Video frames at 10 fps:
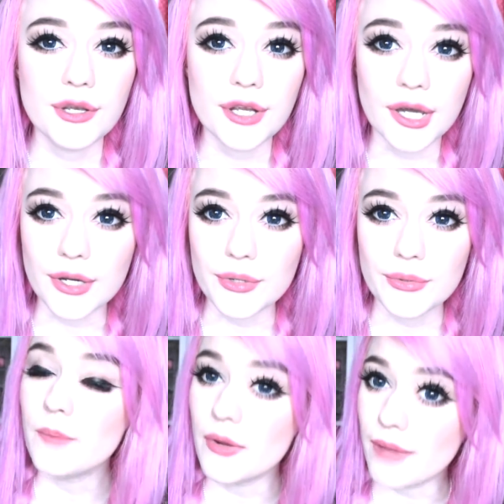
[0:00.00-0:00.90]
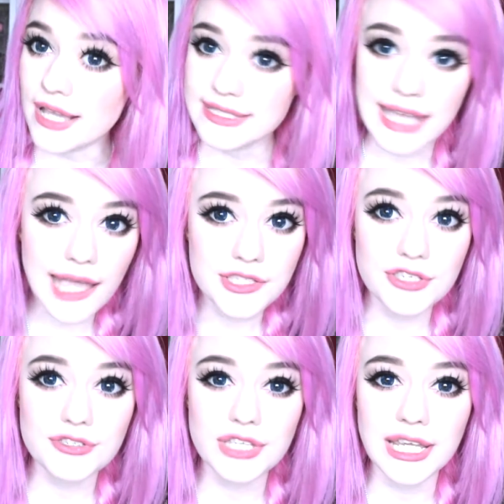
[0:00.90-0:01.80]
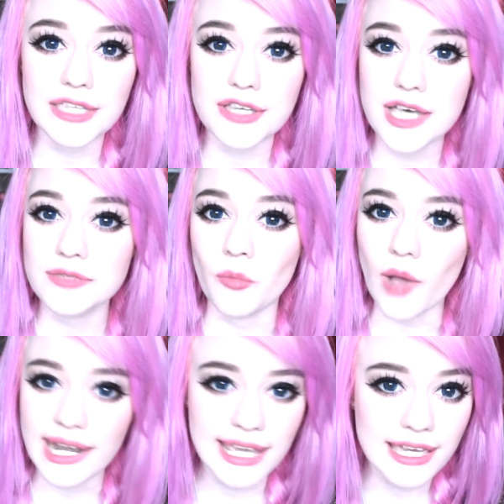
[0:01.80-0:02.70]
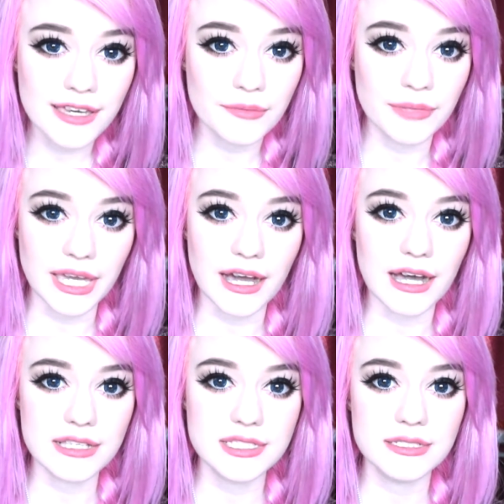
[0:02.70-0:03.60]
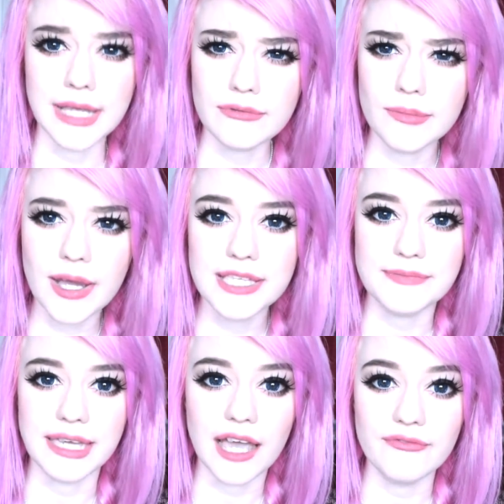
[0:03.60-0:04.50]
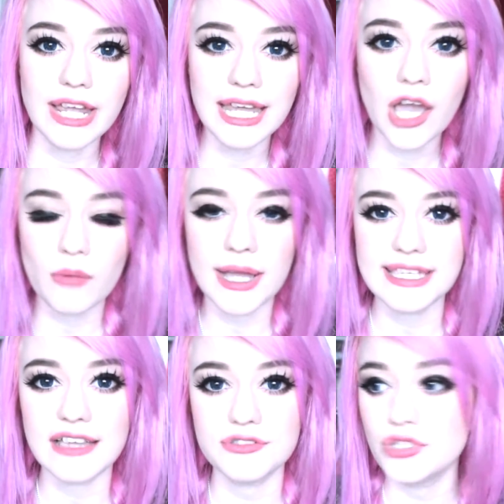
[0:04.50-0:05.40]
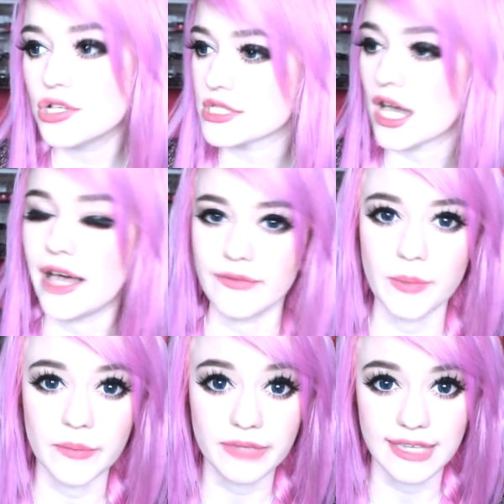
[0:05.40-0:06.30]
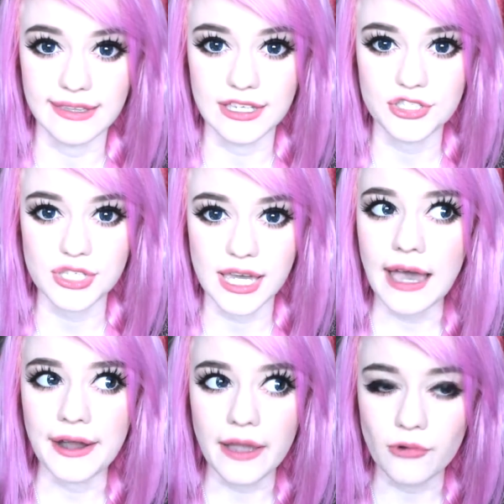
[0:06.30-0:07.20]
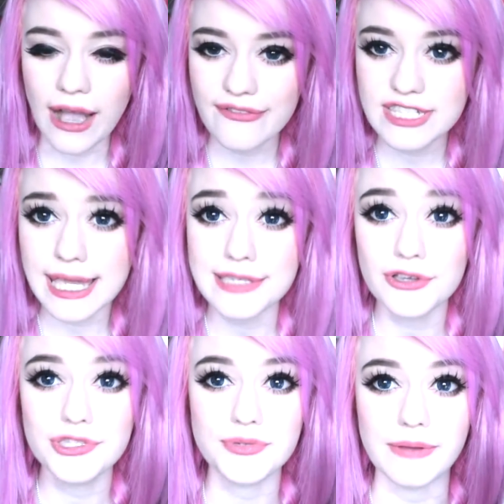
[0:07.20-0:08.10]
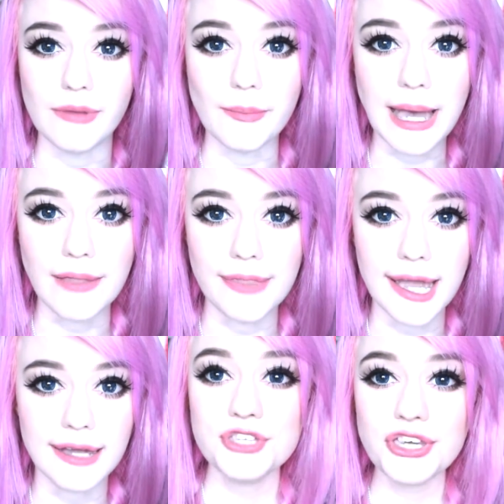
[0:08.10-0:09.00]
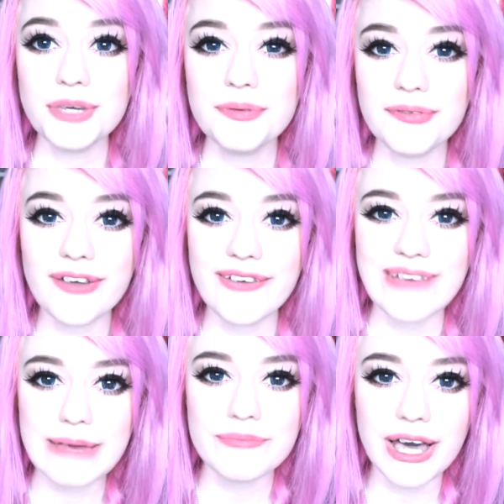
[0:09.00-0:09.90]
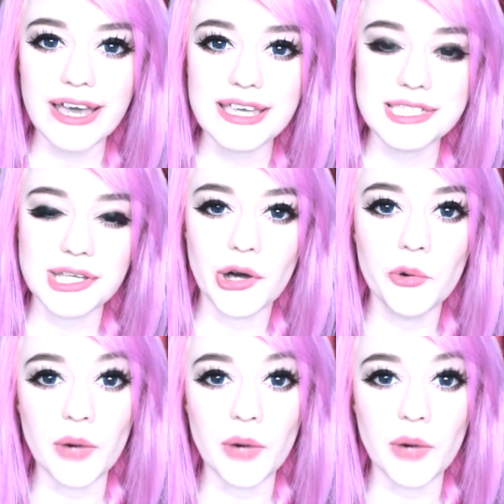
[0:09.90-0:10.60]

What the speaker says: No, but my dad usually does when he can be asked. That reminds me, I really hope my dad does carve a pumpkin this year, and I will have to get on to him about that. Do you prefer vampires or